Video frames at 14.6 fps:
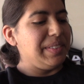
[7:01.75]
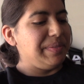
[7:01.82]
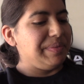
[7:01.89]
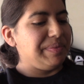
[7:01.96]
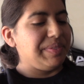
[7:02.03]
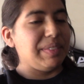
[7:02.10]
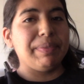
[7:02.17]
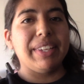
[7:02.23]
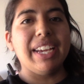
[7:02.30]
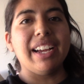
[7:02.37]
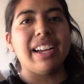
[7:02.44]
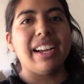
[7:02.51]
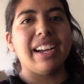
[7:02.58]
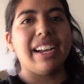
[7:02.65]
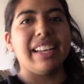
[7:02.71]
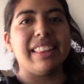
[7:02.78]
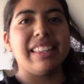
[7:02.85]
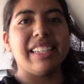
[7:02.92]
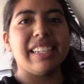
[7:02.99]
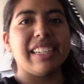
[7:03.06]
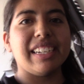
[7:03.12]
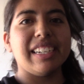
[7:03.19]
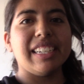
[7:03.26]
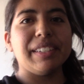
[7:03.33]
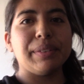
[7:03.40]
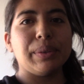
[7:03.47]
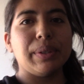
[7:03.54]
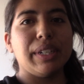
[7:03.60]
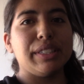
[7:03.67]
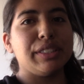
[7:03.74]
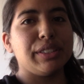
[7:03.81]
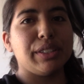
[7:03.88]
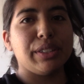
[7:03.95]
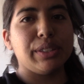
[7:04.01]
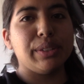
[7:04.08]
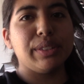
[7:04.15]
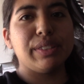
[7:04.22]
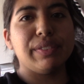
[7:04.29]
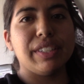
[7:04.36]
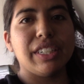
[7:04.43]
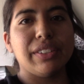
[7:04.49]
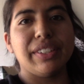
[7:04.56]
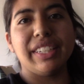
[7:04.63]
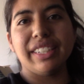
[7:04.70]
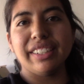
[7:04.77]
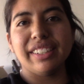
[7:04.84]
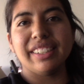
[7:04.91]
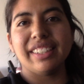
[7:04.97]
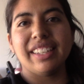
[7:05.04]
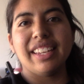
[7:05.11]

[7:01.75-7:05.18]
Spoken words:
But yeah, I think I am going to conclude this video here.